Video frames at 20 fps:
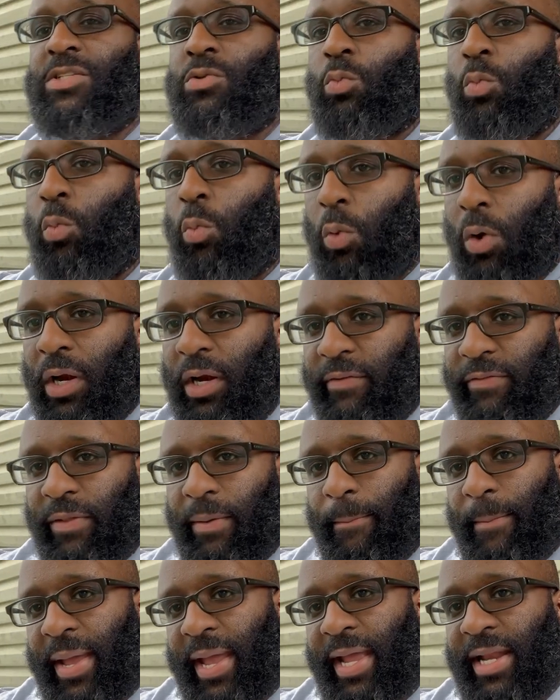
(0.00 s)
one of the
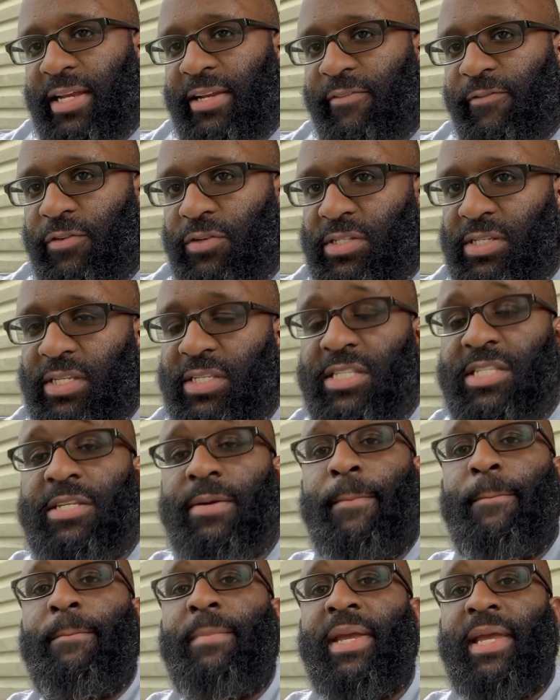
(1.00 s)
main differences to
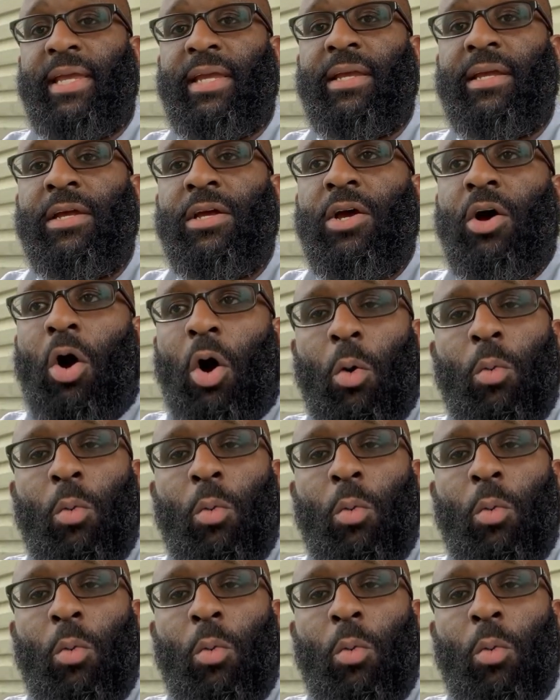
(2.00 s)
me, or